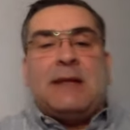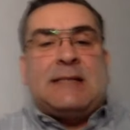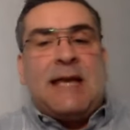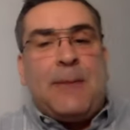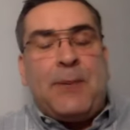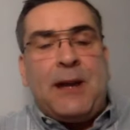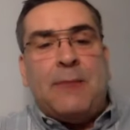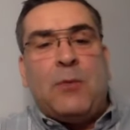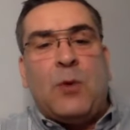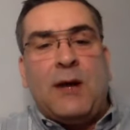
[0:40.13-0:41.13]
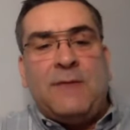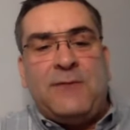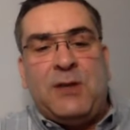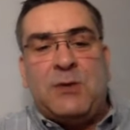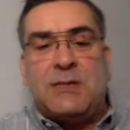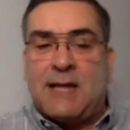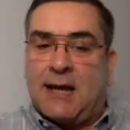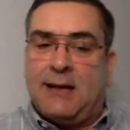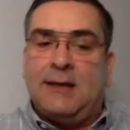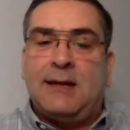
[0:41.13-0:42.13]
Tip number one for you
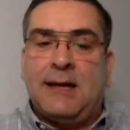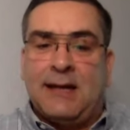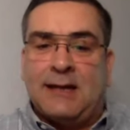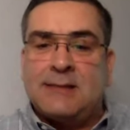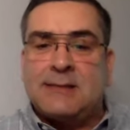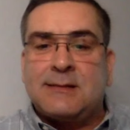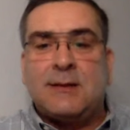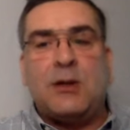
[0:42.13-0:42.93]
today is